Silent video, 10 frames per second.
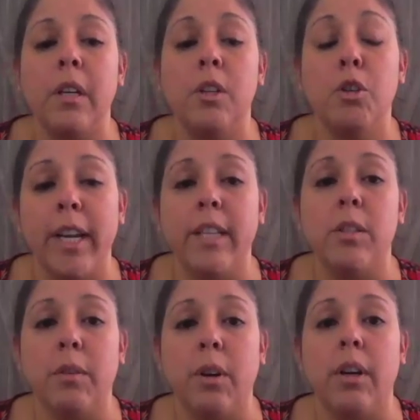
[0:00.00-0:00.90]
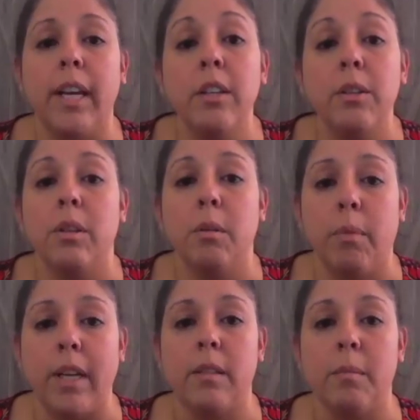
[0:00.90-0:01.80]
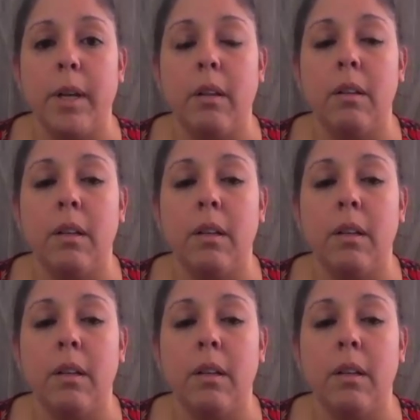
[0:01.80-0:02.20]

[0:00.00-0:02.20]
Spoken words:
transfer into the breast milk.